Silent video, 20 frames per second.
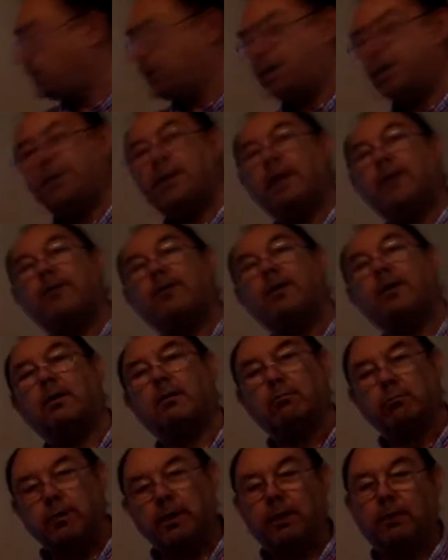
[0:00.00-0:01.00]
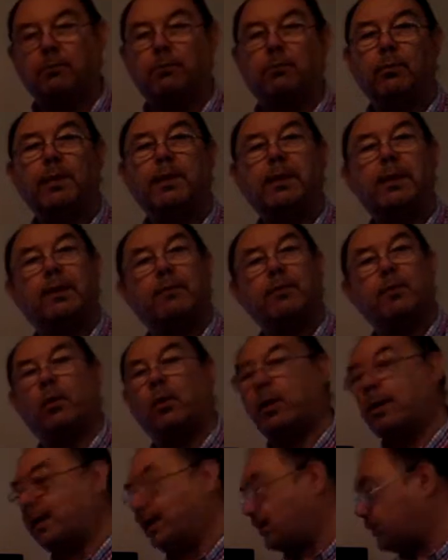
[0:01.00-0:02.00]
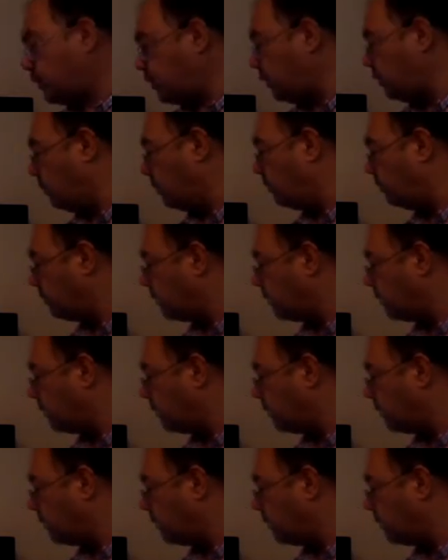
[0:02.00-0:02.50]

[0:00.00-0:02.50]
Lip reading: and they thought, well, we can have a go at that too.